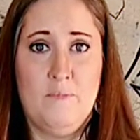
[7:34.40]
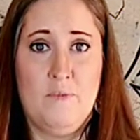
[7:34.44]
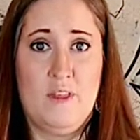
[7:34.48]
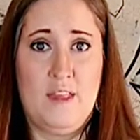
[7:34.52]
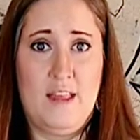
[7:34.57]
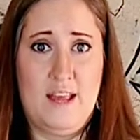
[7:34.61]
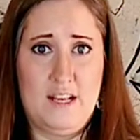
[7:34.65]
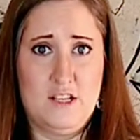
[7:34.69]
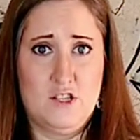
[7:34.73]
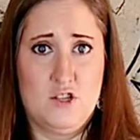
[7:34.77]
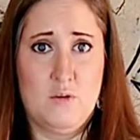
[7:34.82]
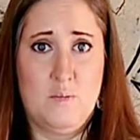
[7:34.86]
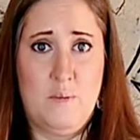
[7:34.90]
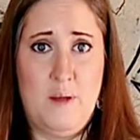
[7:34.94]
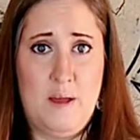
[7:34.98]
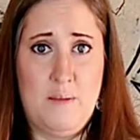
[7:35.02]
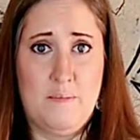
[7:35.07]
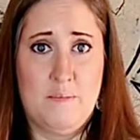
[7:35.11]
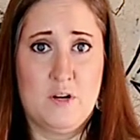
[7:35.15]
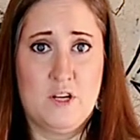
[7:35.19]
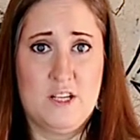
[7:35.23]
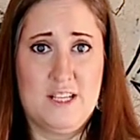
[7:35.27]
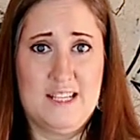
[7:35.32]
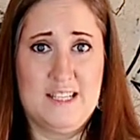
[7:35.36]
laser
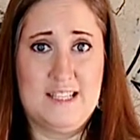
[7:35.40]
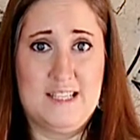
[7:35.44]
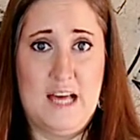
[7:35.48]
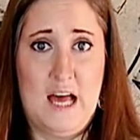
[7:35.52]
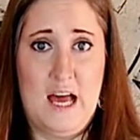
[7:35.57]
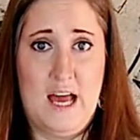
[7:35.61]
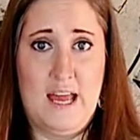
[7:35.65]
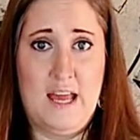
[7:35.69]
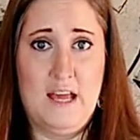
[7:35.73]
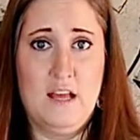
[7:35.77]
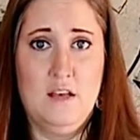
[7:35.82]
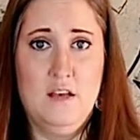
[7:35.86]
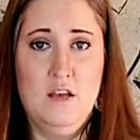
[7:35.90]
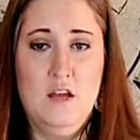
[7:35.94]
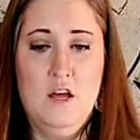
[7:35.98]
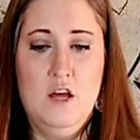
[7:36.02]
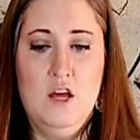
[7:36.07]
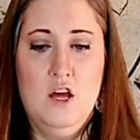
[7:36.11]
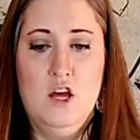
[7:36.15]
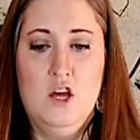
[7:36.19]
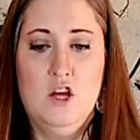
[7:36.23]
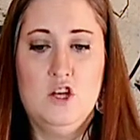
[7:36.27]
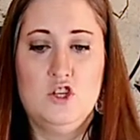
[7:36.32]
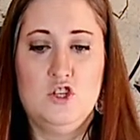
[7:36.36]
paper design
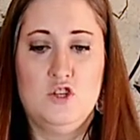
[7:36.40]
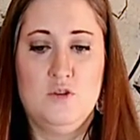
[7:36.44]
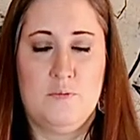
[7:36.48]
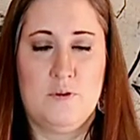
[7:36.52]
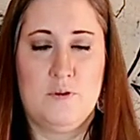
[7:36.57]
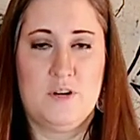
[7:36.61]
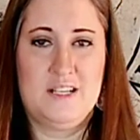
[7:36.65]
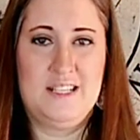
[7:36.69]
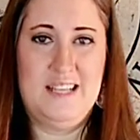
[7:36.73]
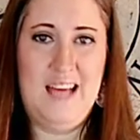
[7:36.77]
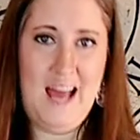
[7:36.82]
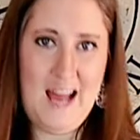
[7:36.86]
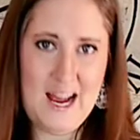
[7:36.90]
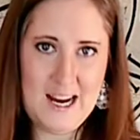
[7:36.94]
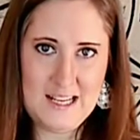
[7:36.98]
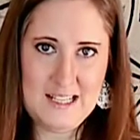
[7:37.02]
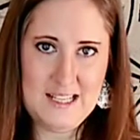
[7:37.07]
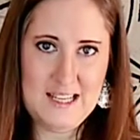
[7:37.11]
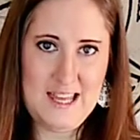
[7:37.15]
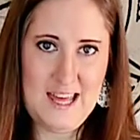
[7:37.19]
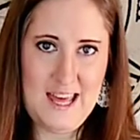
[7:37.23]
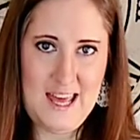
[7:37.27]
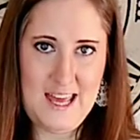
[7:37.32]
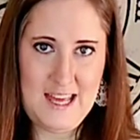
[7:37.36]
to
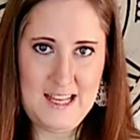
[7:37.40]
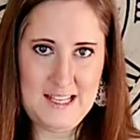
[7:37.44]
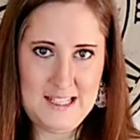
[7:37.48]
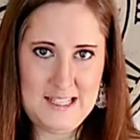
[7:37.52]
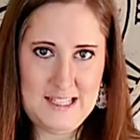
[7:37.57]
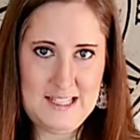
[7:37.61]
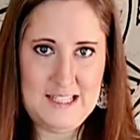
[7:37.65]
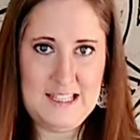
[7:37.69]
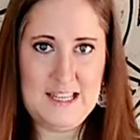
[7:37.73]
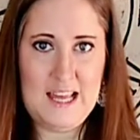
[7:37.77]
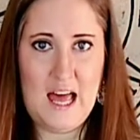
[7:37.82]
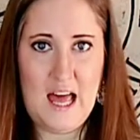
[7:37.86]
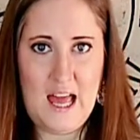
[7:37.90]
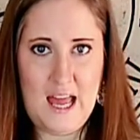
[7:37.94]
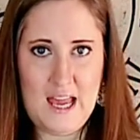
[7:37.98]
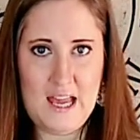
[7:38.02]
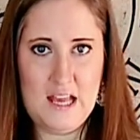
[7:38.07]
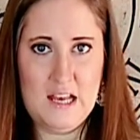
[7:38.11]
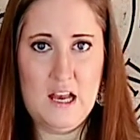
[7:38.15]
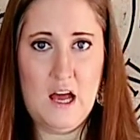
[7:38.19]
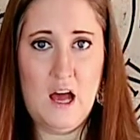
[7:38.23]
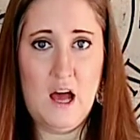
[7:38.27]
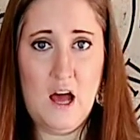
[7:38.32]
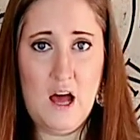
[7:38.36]
protect the
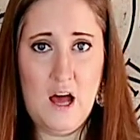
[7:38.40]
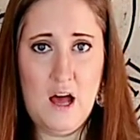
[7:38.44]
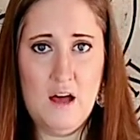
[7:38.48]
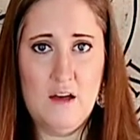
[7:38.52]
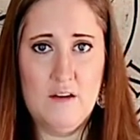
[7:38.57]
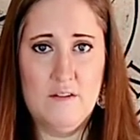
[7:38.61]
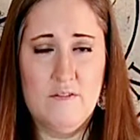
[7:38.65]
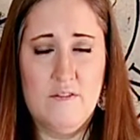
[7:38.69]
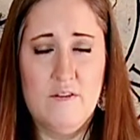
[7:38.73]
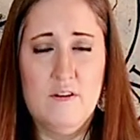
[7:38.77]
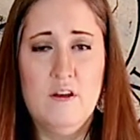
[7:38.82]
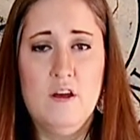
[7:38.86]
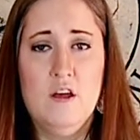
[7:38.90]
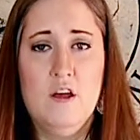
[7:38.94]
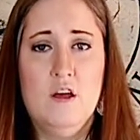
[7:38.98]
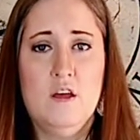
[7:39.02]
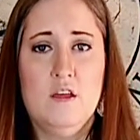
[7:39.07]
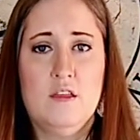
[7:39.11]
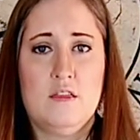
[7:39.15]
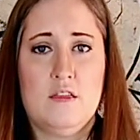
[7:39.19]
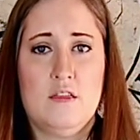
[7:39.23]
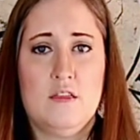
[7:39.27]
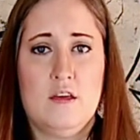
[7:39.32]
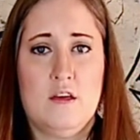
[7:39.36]
inside of
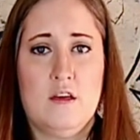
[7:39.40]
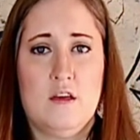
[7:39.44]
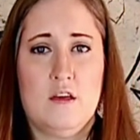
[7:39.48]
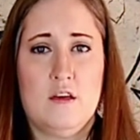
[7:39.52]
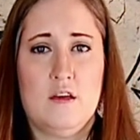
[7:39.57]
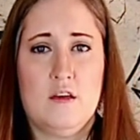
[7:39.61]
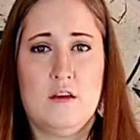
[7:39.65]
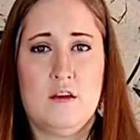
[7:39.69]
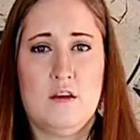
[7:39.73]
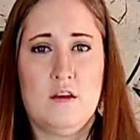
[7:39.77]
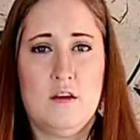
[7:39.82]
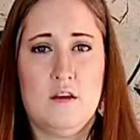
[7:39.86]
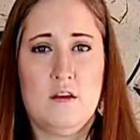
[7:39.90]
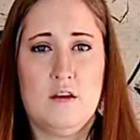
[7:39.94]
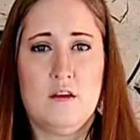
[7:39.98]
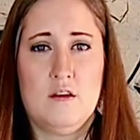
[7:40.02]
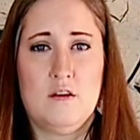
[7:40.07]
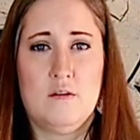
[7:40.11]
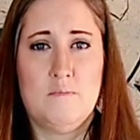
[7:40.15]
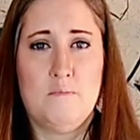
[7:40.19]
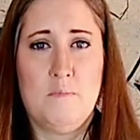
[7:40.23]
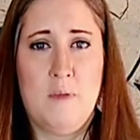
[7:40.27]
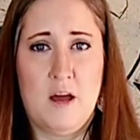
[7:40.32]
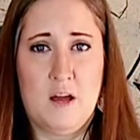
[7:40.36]
the
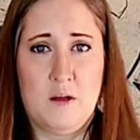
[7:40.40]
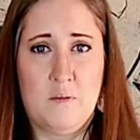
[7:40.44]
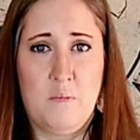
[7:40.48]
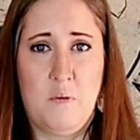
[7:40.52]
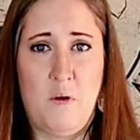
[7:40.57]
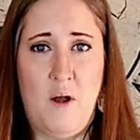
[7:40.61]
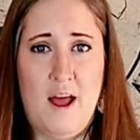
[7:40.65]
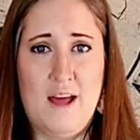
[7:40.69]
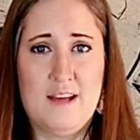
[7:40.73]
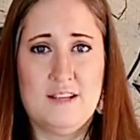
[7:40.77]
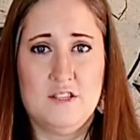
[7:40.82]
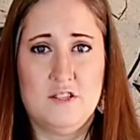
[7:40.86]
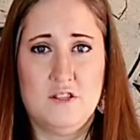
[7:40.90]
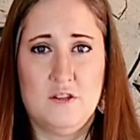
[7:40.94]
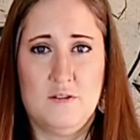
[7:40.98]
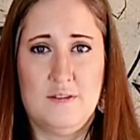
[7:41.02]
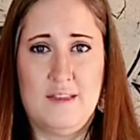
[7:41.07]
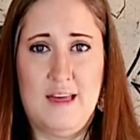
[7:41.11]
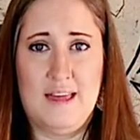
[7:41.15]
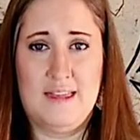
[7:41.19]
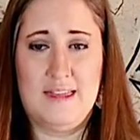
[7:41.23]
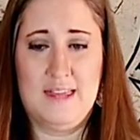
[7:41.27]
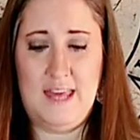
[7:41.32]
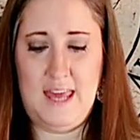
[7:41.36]
mug press so
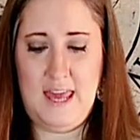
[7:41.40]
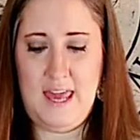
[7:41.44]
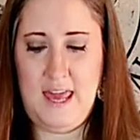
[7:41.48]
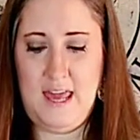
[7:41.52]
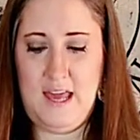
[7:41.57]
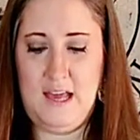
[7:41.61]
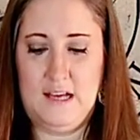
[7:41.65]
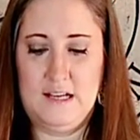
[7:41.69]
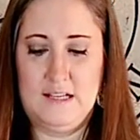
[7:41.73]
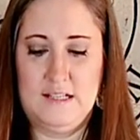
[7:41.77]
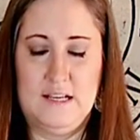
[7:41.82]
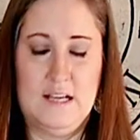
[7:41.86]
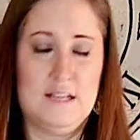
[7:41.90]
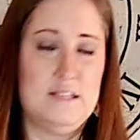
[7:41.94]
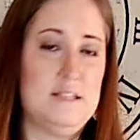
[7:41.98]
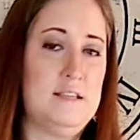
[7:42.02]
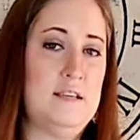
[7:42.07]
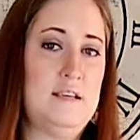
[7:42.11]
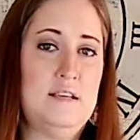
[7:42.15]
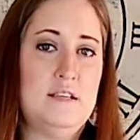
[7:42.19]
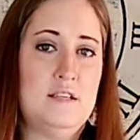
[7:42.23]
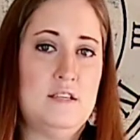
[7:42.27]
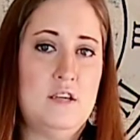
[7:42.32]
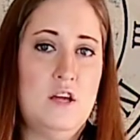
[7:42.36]
that the ink
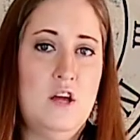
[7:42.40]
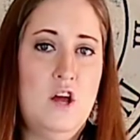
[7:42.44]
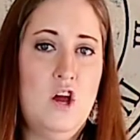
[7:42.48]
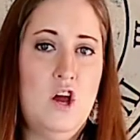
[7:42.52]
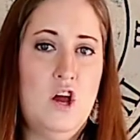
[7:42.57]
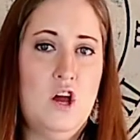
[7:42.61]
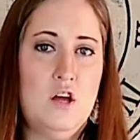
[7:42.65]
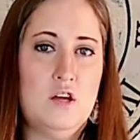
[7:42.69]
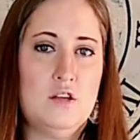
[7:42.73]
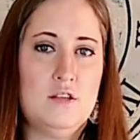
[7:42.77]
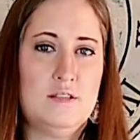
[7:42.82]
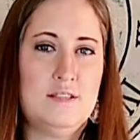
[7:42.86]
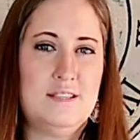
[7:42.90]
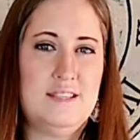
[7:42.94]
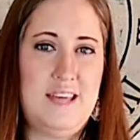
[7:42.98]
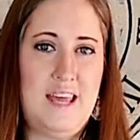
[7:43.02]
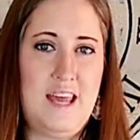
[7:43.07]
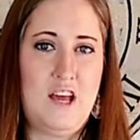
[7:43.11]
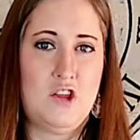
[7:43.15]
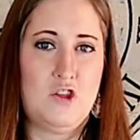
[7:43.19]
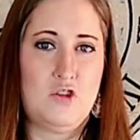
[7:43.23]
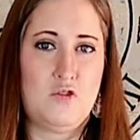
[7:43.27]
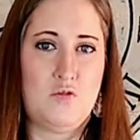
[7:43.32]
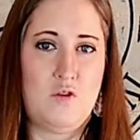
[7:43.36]
doesn't
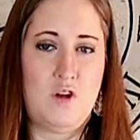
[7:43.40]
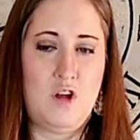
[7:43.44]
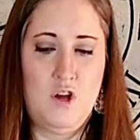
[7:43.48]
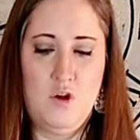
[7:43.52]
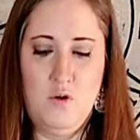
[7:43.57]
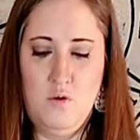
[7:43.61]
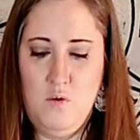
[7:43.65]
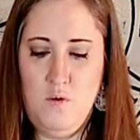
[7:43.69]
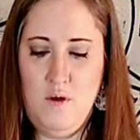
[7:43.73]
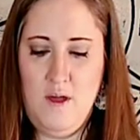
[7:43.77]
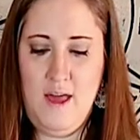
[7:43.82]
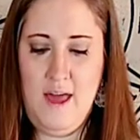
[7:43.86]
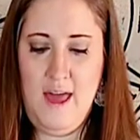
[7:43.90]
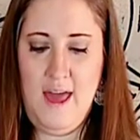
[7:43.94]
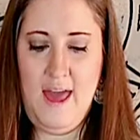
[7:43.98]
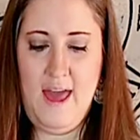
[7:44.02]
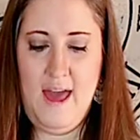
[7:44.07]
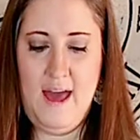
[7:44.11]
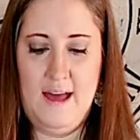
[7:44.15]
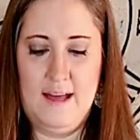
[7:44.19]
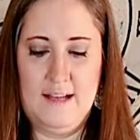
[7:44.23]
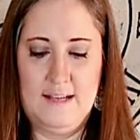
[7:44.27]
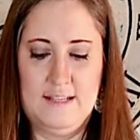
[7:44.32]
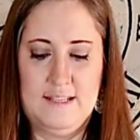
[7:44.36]
sink through
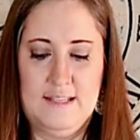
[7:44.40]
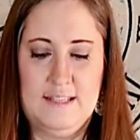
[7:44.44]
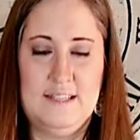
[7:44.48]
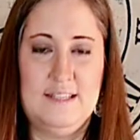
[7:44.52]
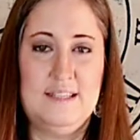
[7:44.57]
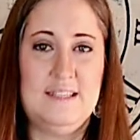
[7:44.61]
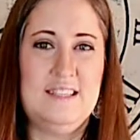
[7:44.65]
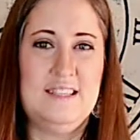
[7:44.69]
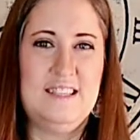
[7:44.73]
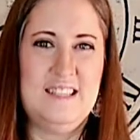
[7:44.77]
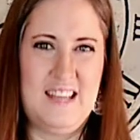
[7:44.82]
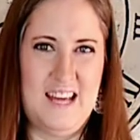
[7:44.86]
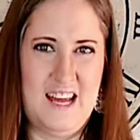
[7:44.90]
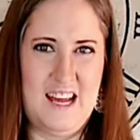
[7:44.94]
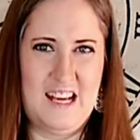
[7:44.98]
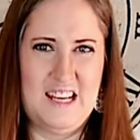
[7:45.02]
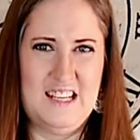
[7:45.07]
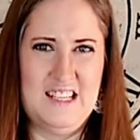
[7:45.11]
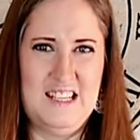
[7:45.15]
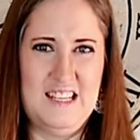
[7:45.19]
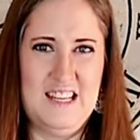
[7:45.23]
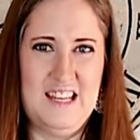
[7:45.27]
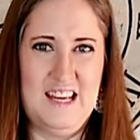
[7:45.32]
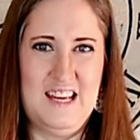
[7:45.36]
and stick
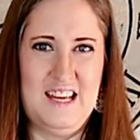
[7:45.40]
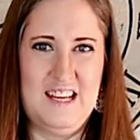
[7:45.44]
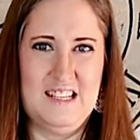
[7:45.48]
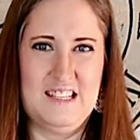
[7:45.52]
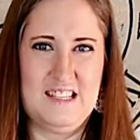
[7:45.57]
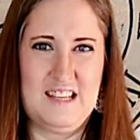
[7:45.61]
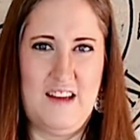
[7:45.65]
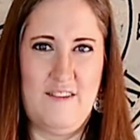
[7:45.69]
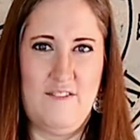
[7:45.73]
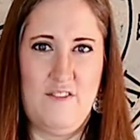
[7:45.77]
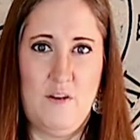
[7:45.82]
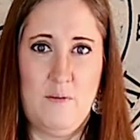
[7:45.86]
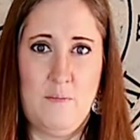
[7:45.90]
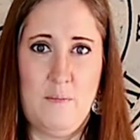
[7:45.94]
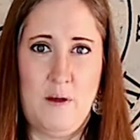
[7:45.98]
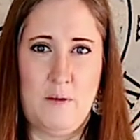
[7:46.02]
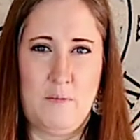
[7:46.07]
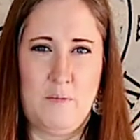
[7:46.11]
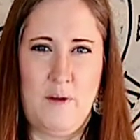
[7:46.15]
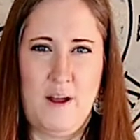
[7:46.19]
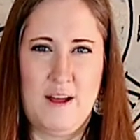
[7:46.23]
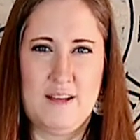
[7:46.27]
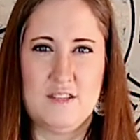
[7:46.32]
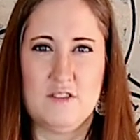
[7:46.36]
to the inside of your mug
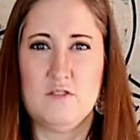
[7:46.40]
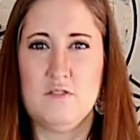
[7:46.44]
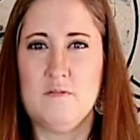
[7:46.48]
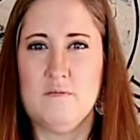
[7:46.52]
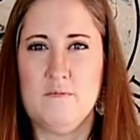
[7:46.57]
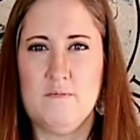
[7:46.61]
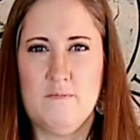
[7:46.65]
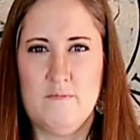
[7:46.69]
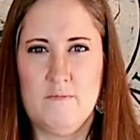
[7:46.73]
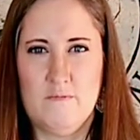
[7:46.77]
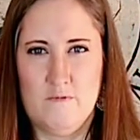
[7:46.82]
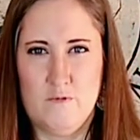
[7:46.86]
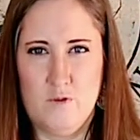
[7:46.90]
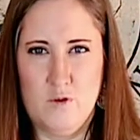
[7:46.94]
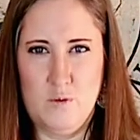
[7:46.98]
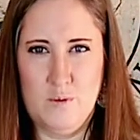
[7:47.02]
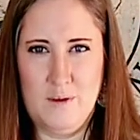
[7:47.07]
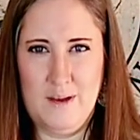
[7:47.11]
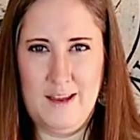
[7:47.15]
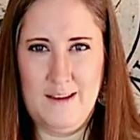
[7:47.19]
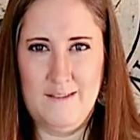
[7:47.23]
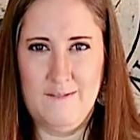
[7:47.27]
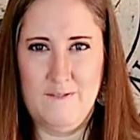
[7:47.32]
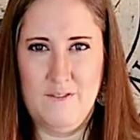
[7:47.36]
press,
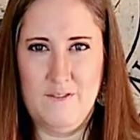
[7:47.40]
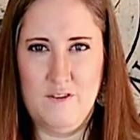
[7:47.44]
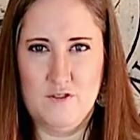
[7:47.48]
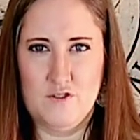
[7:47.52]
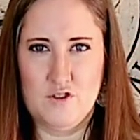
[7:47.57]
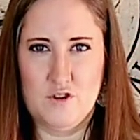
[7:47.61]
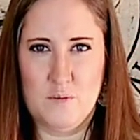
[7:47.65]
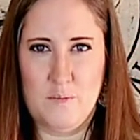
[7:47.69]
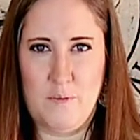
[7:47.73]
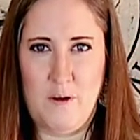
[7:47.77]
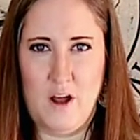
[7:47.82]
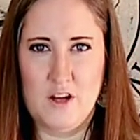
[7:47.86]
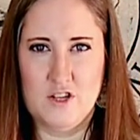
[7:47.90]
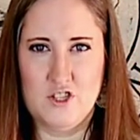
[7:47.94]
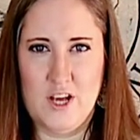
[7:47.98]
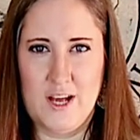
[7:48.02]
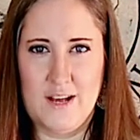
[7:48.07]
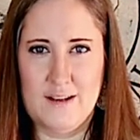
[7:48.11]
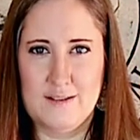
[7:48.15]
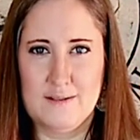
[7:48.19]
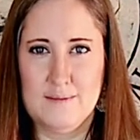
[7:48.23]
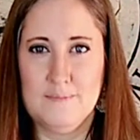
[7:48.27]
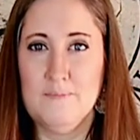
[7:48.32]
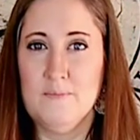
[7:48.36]
ruining future
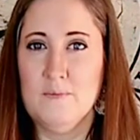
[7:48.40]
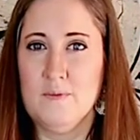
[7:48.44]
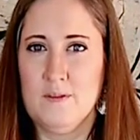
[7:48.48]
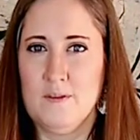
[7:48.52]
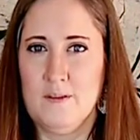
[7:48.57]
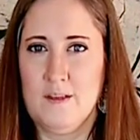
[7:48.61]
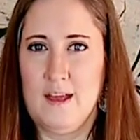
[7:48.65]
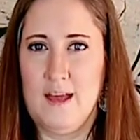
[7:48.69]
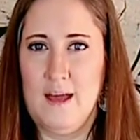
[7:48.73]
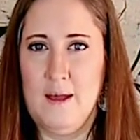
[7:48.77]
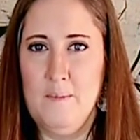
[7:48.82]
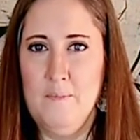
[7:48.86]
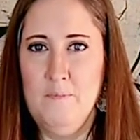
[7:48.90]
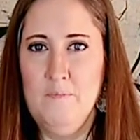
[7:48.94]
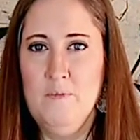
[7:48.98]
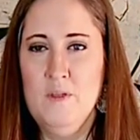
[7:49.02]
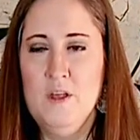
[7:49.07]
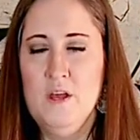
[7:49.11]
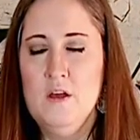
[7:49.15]
projects. Okay,